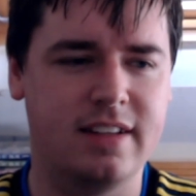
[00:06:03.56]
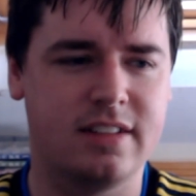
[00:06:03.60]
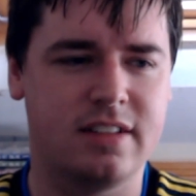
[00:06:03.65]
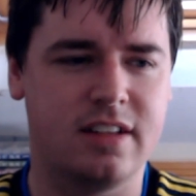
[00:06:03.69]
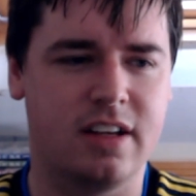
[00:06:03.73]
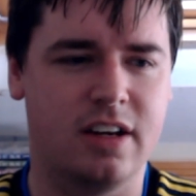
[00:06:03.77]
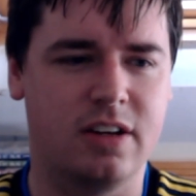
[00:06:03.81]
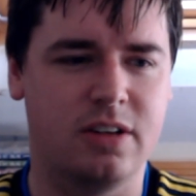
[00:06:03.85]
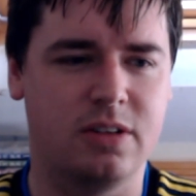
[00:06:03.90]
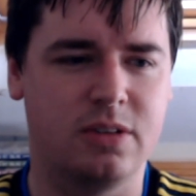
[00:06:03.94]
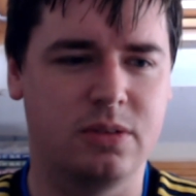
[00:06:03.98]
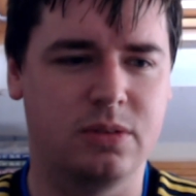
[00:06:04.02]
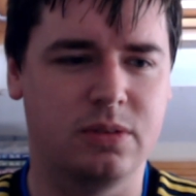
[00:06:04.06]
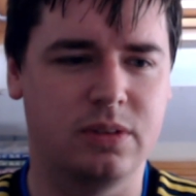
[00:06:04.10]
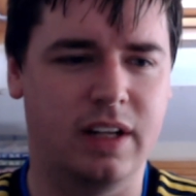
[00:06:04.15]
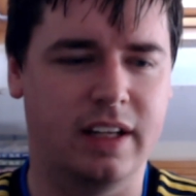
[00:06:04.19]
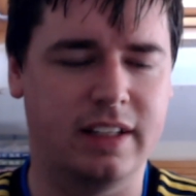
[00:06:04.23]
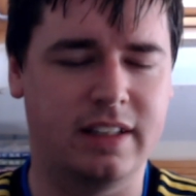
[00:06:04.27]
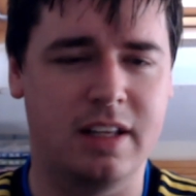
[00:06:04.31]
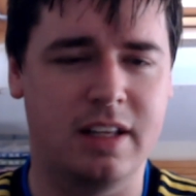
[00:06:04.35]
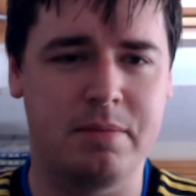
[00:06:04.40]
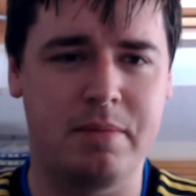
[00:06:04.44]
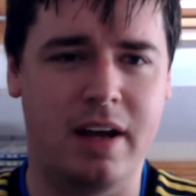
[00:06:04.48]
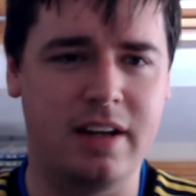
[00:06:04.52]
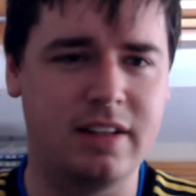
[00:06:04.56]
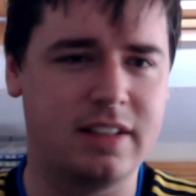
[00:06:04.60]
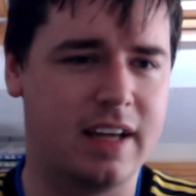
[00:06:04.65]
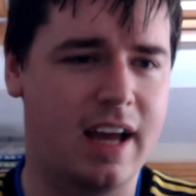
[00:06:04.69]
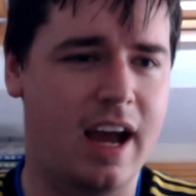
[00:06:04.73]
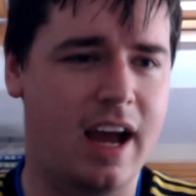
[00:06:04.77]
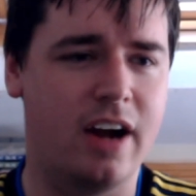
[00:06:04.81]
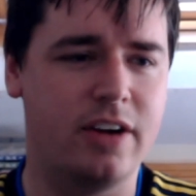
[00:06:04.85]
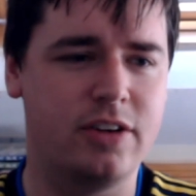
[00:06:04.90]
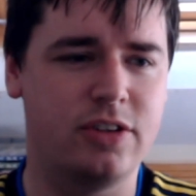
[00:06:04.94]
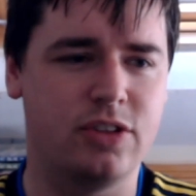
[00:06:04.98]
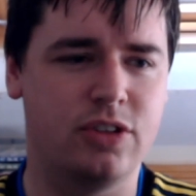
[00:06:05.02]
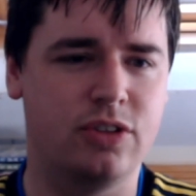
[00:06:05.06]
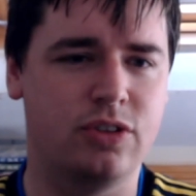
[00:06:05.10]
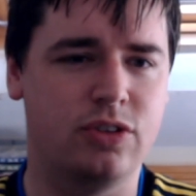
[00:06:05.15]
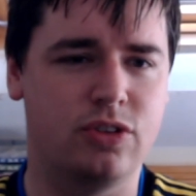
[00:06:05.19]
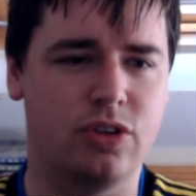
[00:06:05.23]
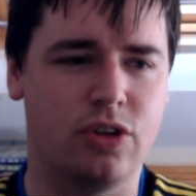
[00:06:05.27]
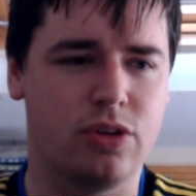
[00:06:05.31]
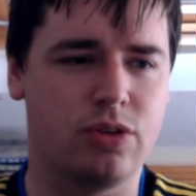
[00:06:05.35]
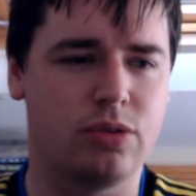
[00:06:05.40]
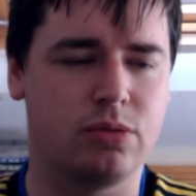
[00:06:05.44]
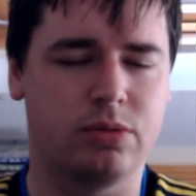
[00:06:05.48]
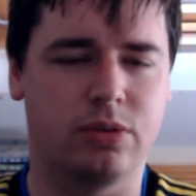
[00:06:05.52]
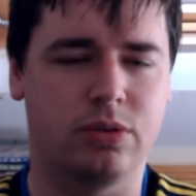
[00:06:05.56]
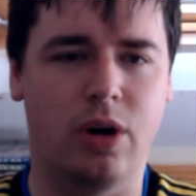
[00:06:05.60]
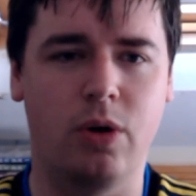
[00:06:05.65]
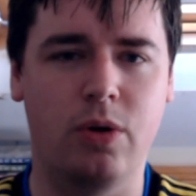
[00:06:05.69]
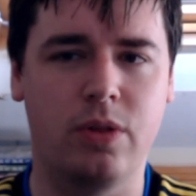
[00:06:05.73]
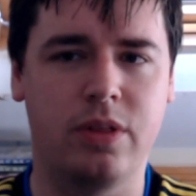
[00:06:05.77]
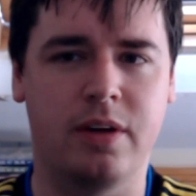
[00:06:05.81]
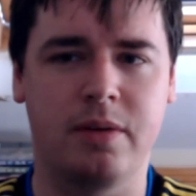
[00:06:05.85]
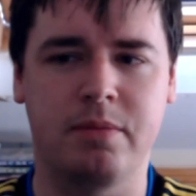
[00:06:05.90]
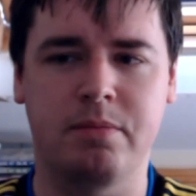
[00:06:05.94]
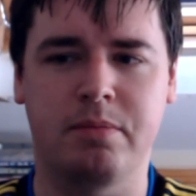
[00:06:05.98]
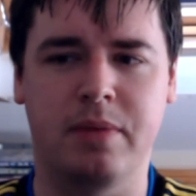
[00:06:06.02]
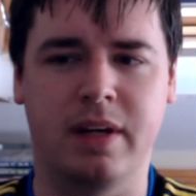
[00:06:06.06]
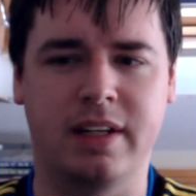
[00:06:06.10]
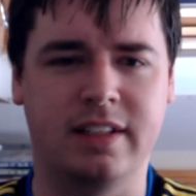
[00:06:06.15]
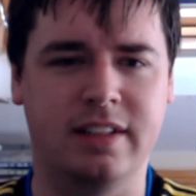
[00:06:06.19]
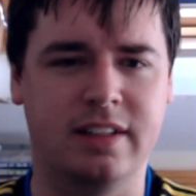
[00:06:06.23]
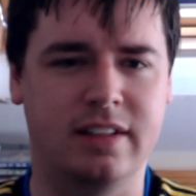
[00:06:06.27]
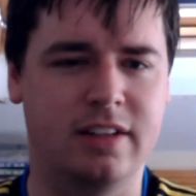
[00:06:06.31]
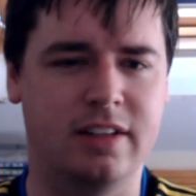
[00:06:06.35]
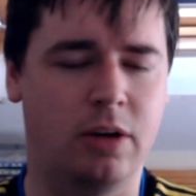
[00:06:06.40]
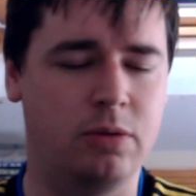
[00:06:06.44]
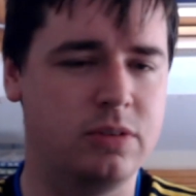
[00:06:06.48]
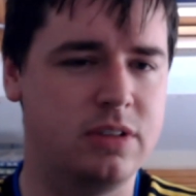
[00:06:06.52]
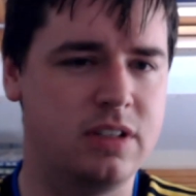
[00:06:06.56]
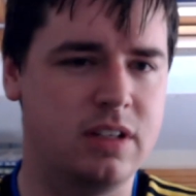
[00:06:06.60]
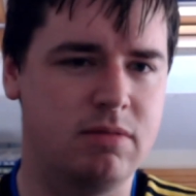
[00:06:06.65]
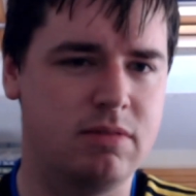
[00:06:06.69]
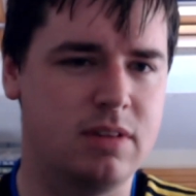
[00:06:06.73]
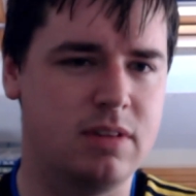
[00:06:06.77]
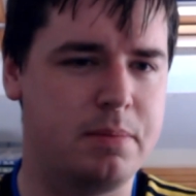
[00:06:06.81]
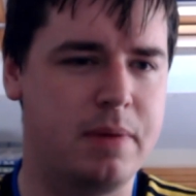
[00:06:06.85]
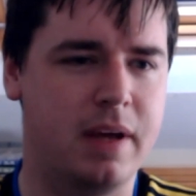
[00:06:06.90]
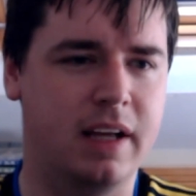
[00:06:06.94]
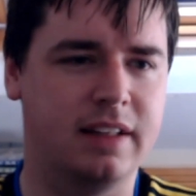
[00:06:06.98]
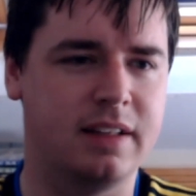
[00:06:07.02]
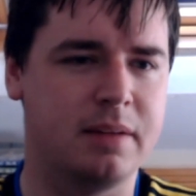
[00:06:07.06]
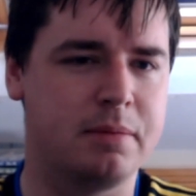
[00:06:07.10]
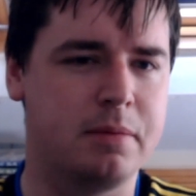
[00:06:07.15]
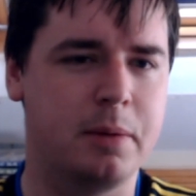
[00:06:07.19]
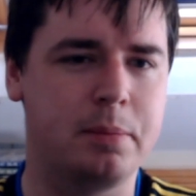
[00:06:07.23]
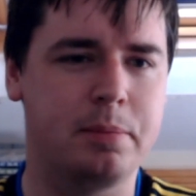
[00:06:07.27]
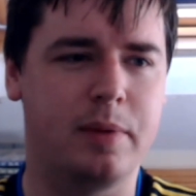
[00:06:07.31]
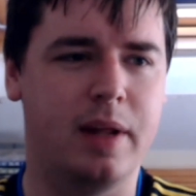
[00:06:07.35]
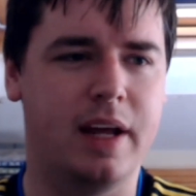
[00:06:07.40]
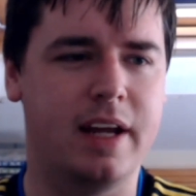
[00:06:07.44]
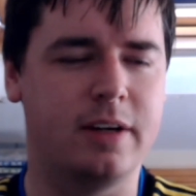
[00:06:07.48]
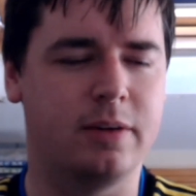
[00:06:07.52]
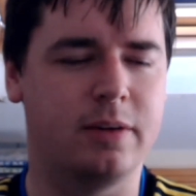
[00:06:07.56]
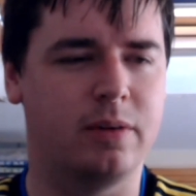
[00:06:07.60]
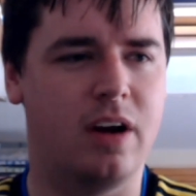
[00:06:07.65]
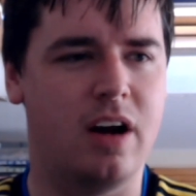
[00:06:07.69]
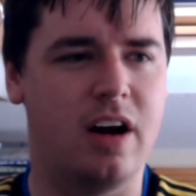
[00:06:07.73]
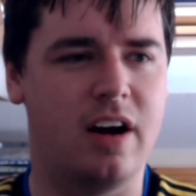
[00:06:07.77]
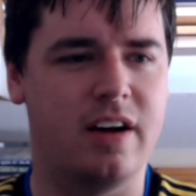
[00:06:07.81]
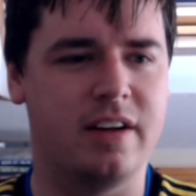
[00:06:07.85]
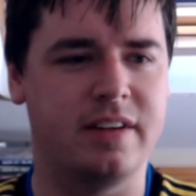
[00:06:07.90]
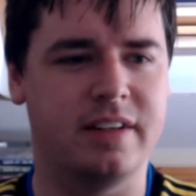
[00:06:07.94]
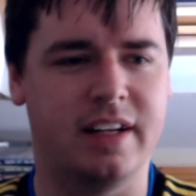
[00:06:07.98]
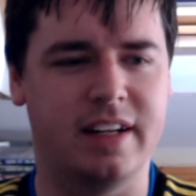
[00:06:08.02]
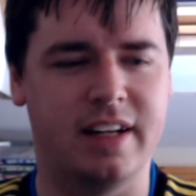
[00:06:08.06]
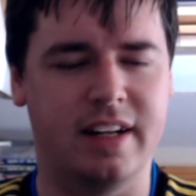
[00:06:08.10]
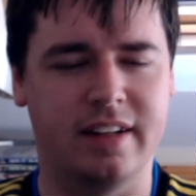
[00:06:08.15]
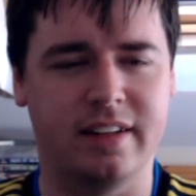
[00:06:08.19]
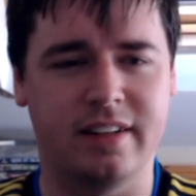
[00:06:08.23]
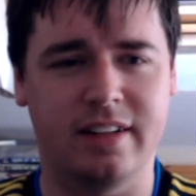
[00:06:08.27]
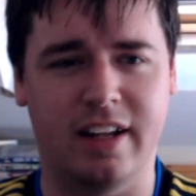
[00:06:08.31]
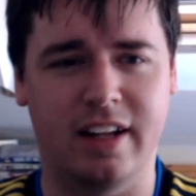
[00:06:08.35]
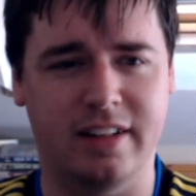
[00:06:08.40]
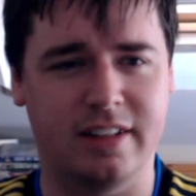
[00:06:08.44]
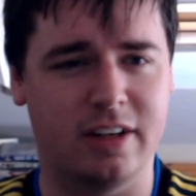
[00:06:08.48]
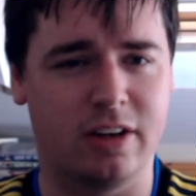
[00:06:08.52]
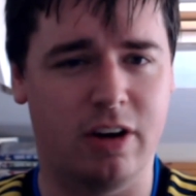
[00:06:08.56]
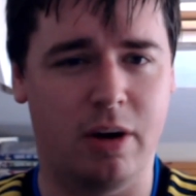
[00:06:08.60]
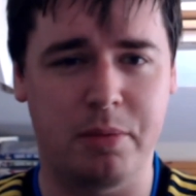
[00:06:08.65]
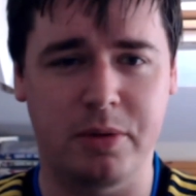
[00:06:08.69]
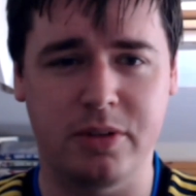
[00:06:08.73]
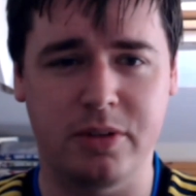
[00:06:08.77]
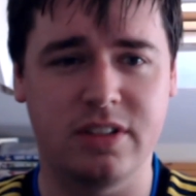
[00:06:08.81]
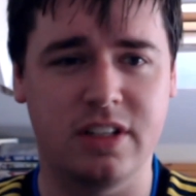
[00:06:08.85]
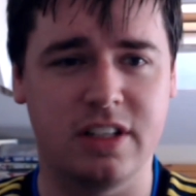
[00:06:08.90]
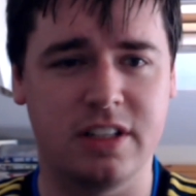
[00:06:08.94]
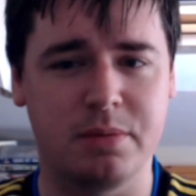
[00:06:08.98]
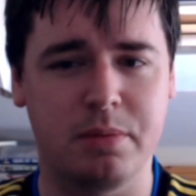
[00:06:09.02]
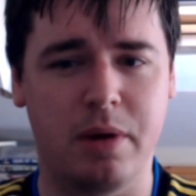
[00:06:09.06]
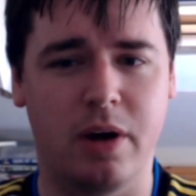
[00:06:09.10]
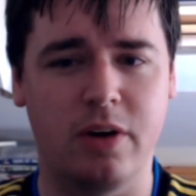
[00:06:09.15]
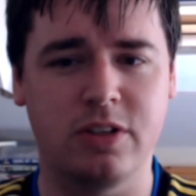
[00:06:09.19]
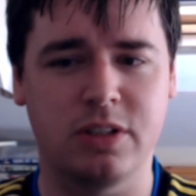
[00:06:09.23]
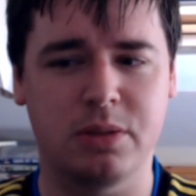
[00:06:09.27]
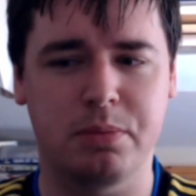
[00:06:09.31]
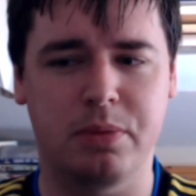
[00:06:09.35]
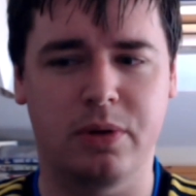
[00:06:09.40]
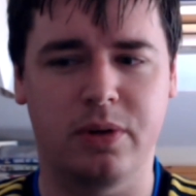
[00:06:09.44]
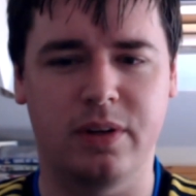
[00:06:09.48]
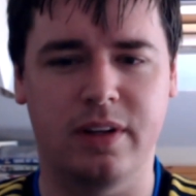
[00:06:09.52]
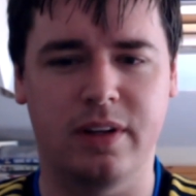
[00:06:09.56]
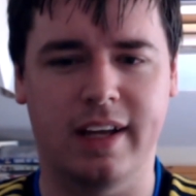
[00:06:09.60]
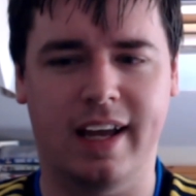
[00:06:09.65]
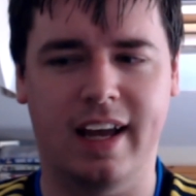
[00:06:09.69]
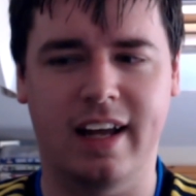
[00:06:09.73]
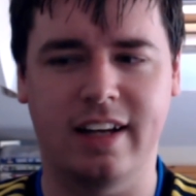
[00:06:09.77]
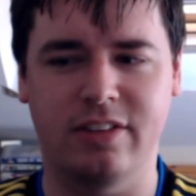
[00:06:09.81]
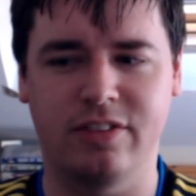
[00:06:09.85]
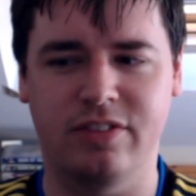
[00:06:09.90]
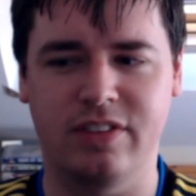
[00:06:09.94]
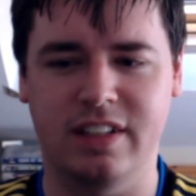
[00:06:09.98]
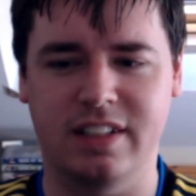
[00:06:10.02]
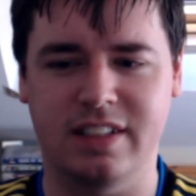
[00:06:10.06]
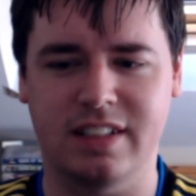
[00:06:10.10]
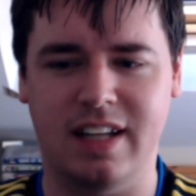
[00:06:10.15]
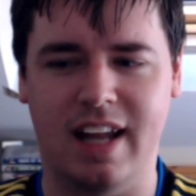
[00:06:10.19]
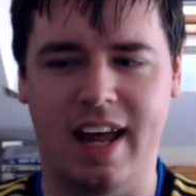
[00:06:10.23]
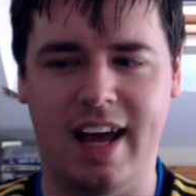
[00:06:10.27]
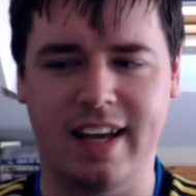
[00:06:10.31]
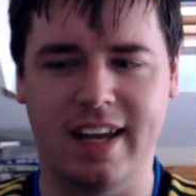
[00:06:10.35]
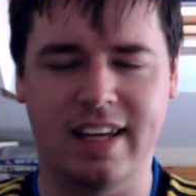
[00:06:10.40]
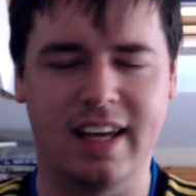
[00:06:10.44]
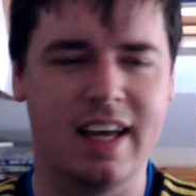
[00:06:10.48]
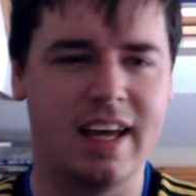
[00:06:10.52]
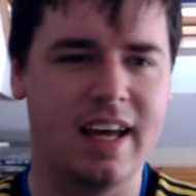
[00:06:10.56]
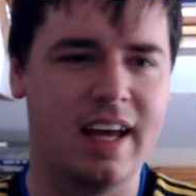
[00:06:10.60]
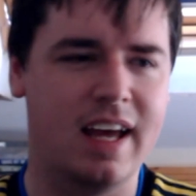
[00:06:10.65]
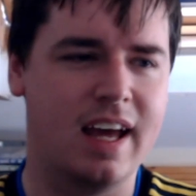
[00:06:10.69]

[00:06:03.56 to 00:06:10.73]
so like the amount of characters who just throw them and don't seem to pick them up later on, and that they're almost disposable, it kind of feels like,